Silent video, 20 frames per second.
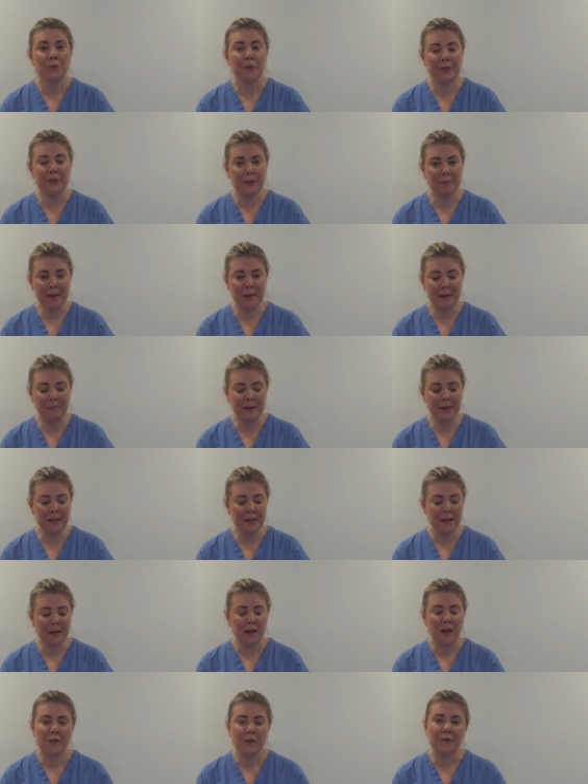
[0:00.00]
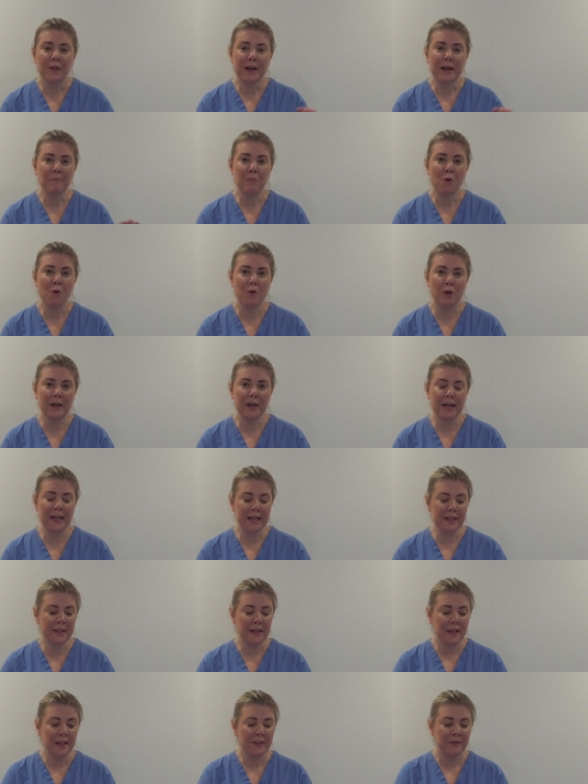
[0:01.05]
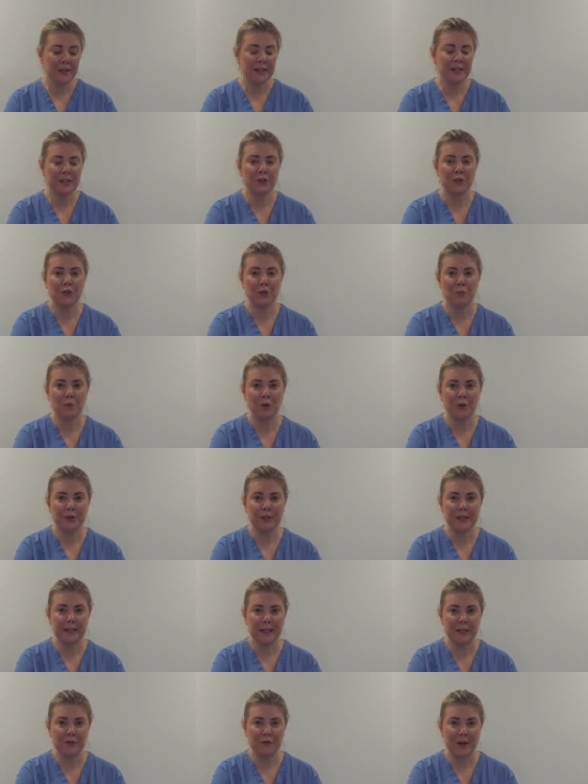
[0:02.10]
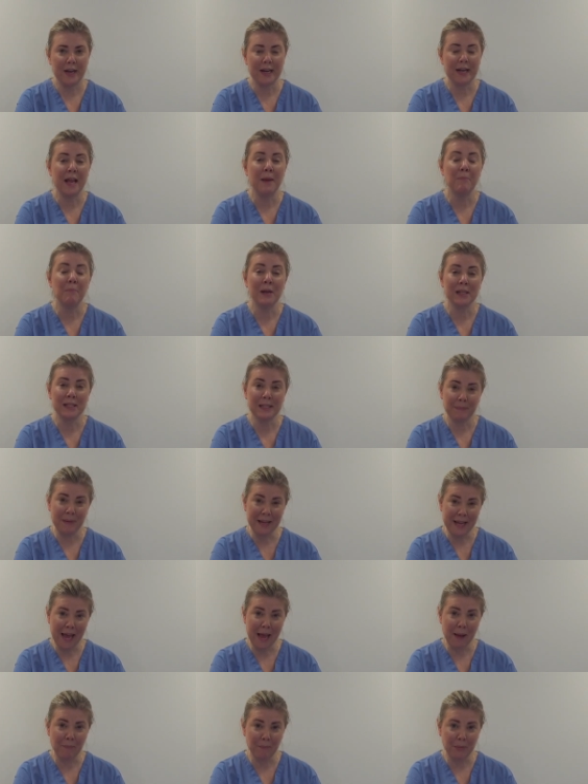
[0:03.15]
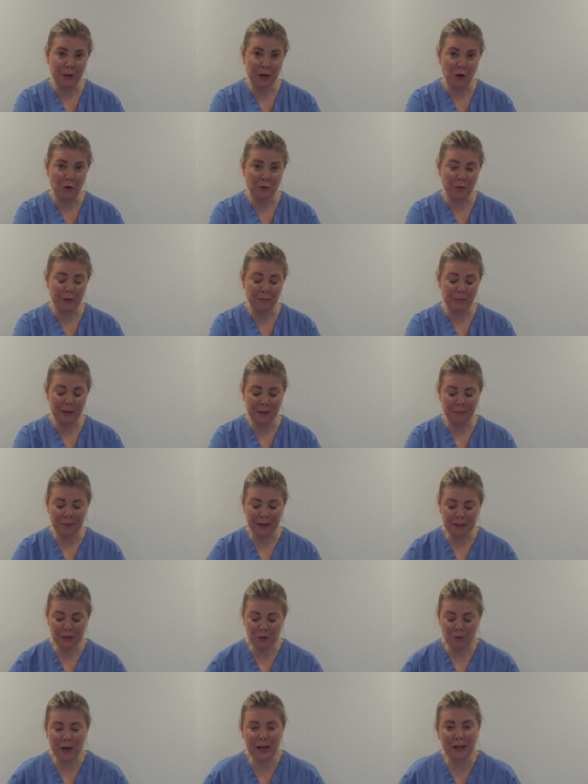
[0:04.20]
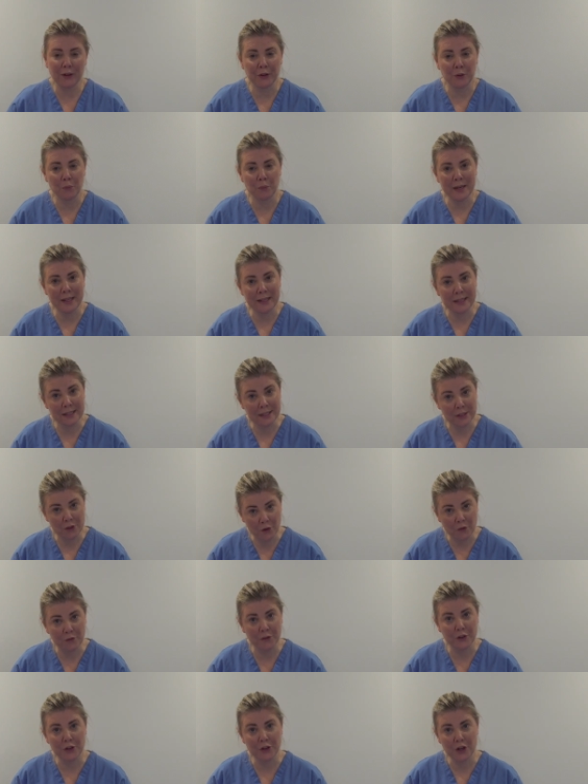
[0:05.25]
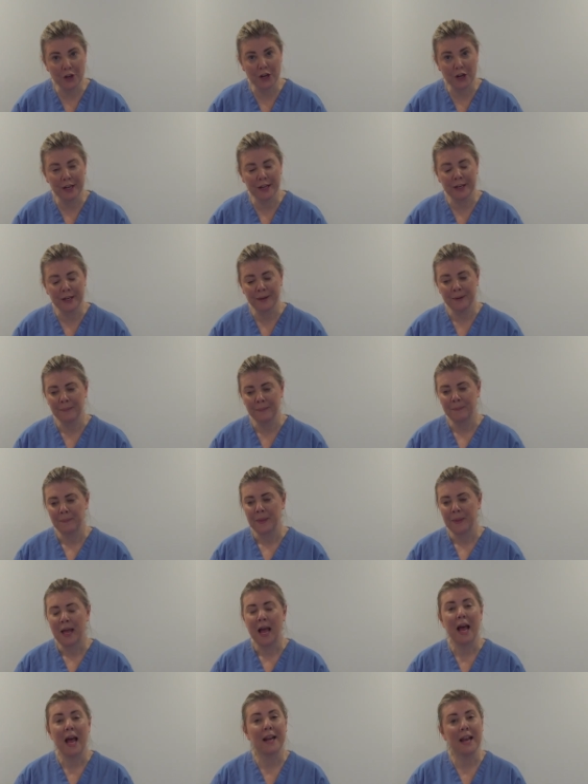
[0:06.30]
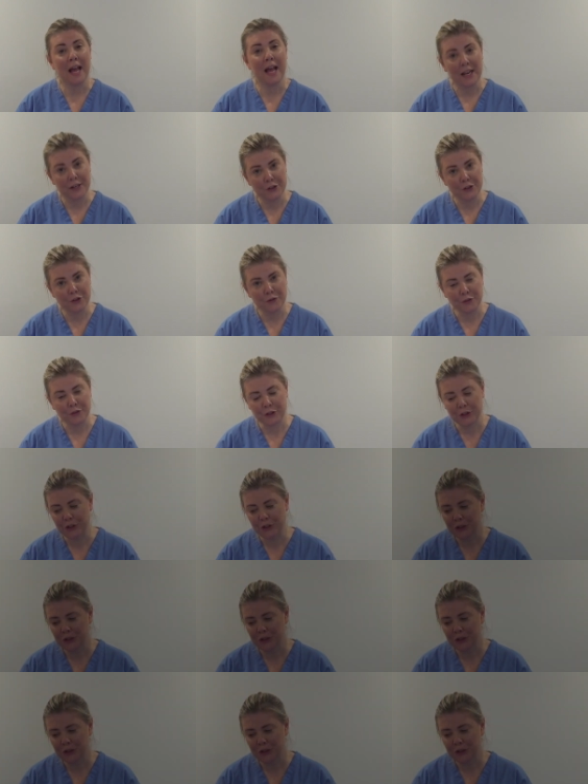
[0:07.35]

with the baby. Very importantly, this underwater seal drain must be kept below the baby. So I'm going to wheel this over now and hand it over to the